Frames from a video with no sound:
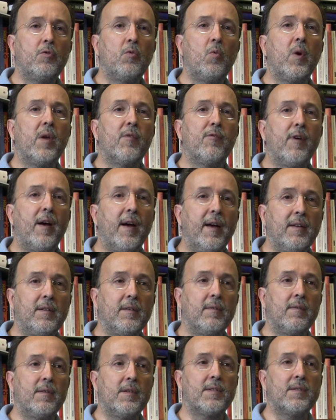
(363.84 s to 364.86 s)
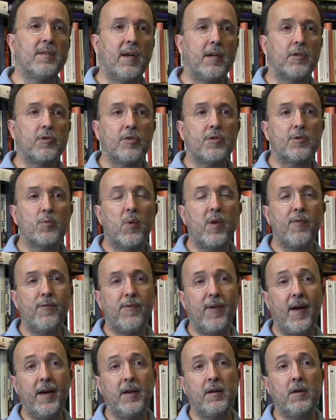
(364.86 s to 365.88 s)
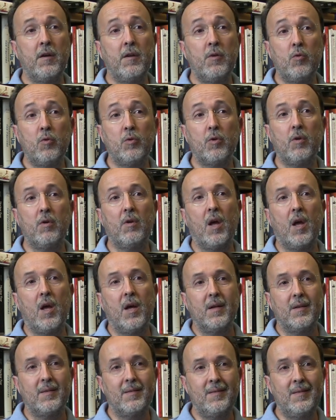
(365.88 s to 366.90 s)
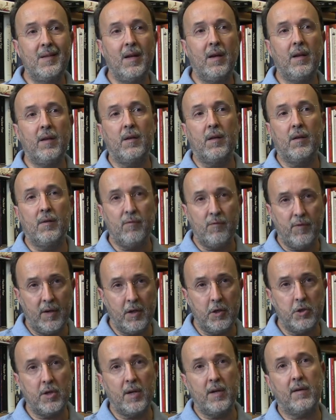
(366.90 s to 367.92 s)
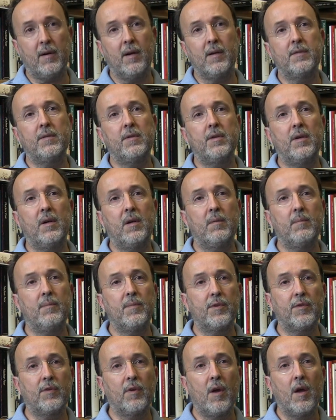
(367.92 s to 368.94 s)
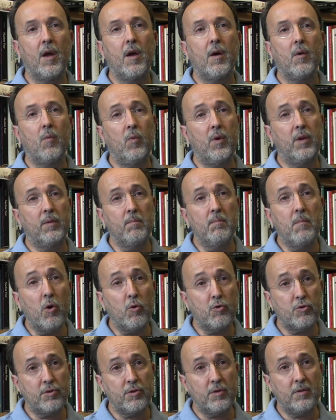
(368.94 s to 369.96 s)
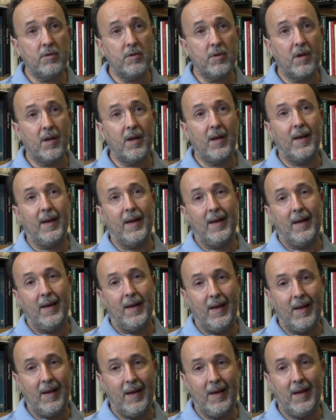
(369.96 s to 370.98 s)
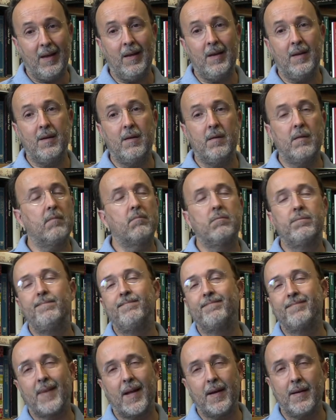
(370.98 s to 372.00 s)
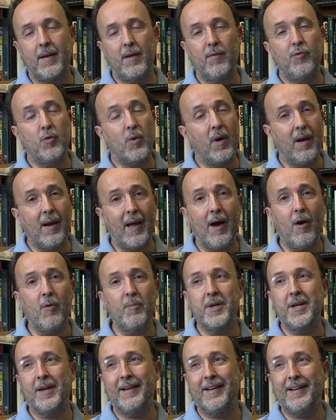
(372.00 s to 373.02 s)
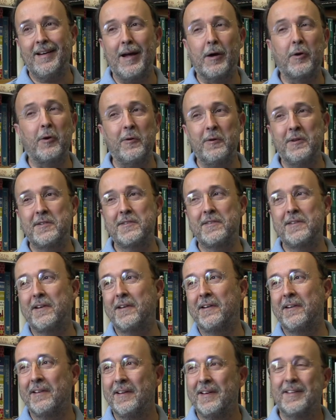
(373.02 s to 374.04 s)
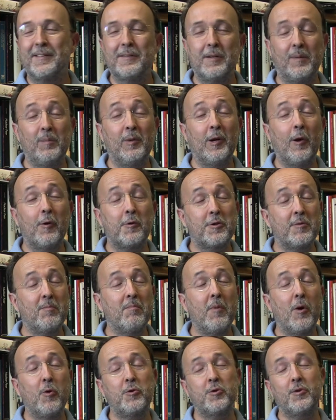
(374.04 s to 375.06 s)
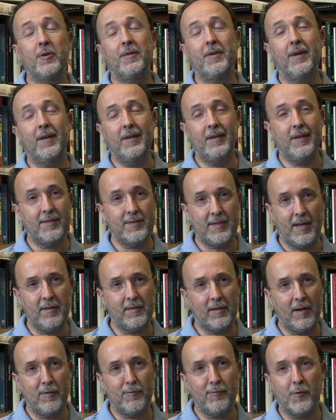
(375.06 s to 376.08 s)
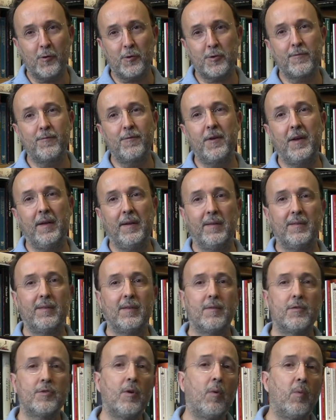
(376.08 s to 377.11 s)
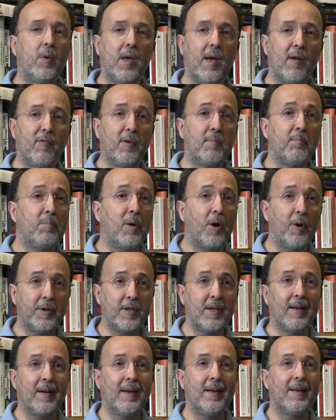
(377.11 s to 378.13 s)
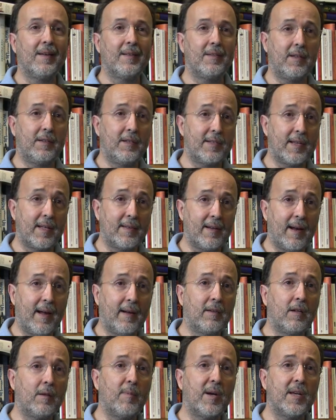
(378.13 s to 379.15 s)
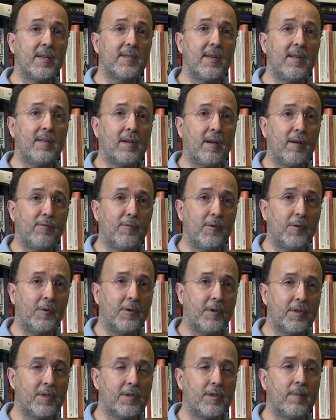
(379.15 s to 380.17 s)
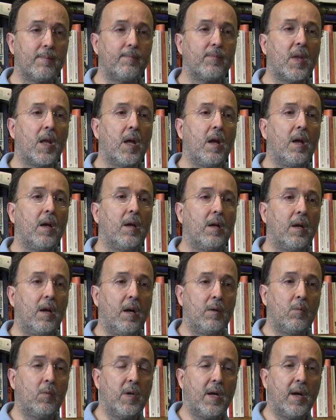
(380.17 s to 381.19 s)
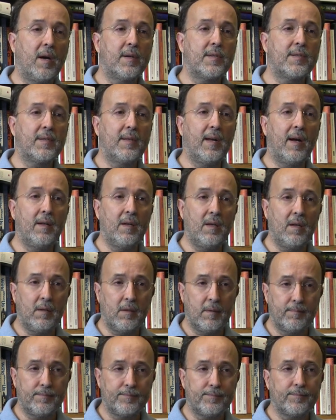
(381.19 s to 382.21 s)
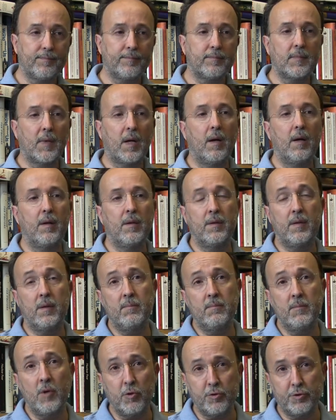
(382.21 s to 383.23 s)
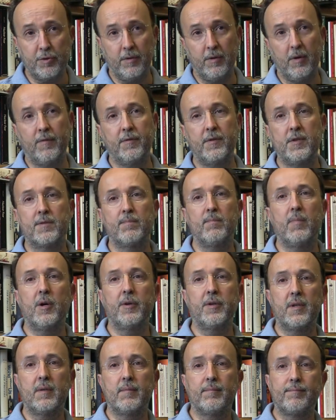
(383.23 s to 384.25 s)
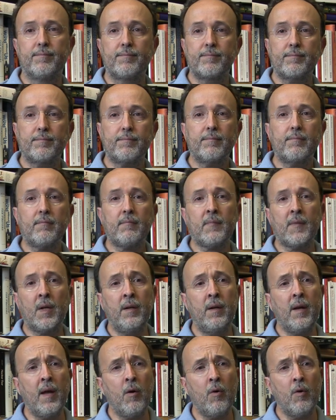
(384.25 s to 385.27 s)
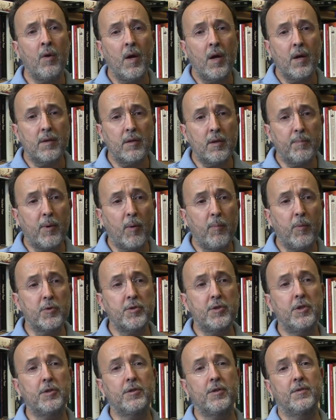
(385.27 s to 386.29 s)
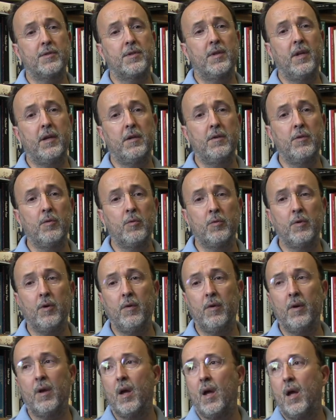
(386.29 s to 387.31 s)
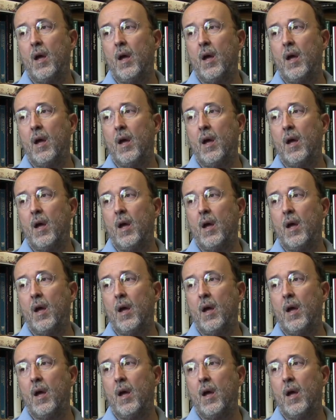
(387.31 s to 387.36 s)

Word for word: do we find in these sections? We find Newton dealing in very general terms with motion in, if you allow me an anachronistic terminology, motion in a central force field. So we have a body that is attracted by a central force and we are studying the motion of this body. Now, the propositions that Newton